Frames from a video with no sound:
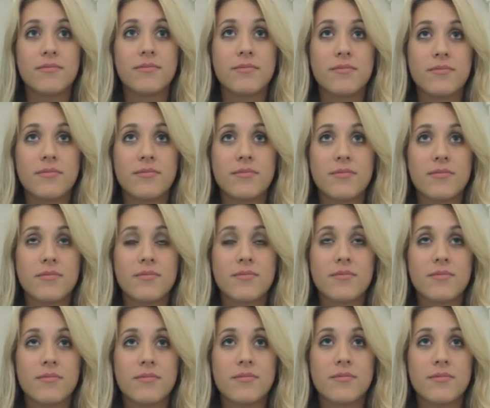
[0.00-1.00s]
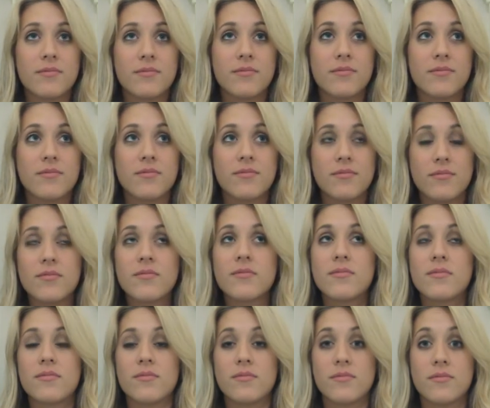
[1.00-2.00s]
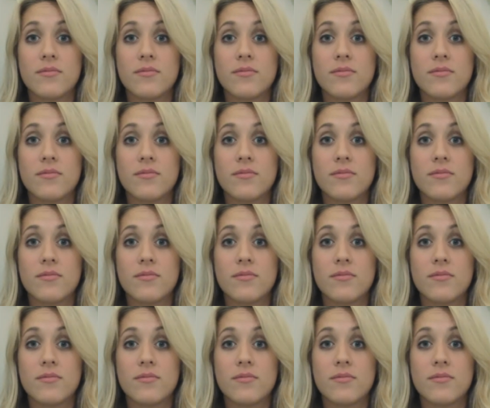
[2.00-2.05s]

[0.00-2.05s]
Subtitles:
This person isn't speaking.